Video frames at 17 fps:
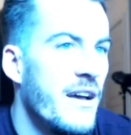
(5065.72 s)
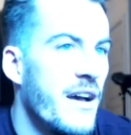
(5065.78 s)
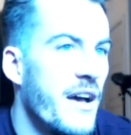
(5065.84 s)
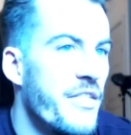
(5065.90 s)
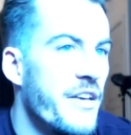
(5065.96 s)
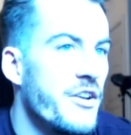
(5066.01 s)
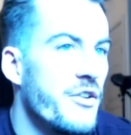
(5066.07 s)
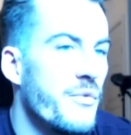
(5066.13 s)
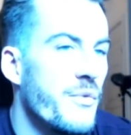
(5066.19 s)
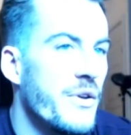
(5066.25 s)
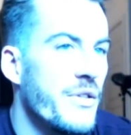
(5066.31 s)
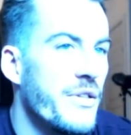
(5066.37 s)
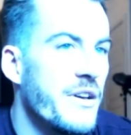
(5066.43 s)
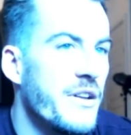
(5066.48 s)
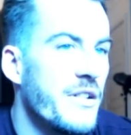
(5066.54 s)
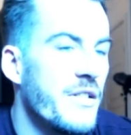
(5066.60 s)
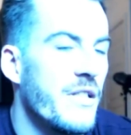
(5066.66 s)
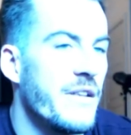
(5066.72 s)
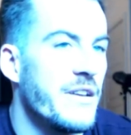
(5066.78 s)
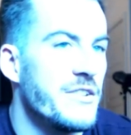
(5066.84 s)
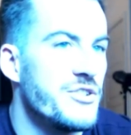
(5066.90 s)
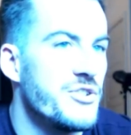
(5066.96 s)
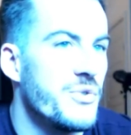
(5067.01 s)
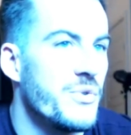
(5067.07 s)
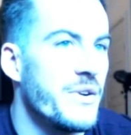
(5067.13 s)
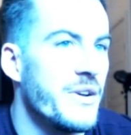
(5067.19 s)
I think you're really going to
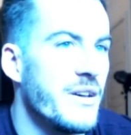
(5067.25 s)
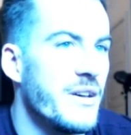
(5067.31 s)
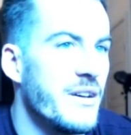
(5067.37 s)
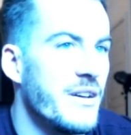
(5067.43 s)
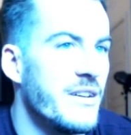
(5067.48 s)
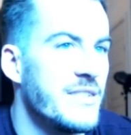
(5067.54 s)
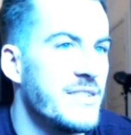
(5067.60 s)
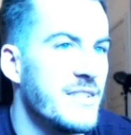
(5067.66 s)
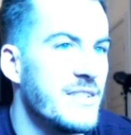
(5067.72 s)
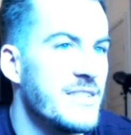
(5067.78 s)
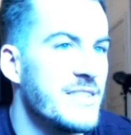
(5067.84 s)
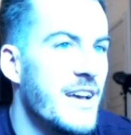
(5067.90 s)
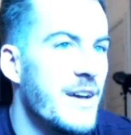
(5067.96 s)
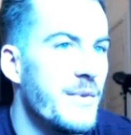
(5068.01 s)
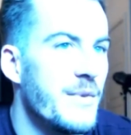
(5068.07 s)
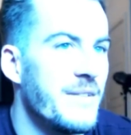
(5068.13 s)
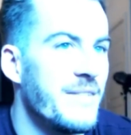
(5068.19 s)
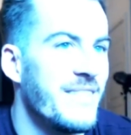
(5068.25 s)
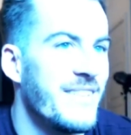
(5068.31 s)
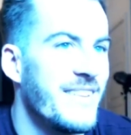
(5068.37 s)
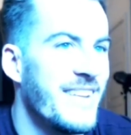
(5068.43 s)
enjoy uh, psilocybin.